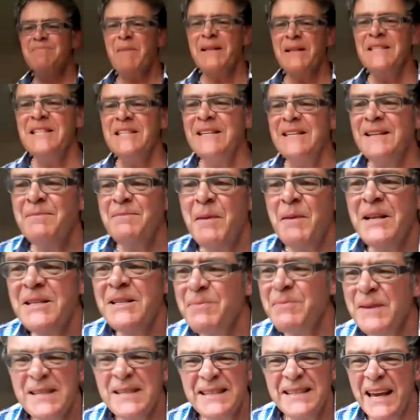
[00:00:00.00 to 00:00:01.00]
It's meant to
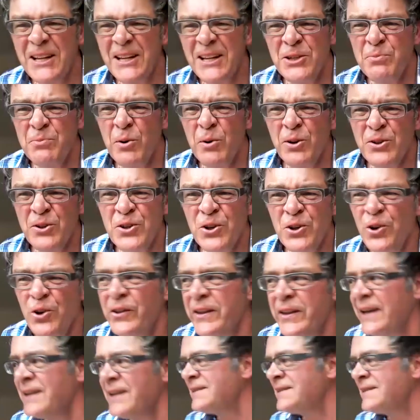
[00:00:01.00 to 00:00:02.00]
be a sketchbook tour,
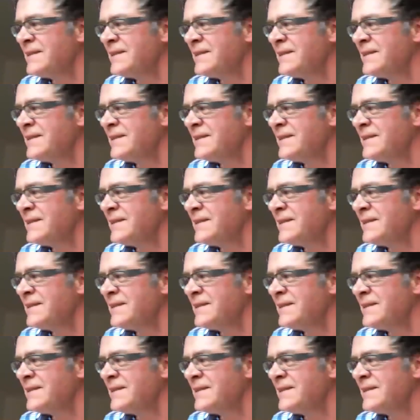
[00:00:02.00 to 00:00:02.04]
this.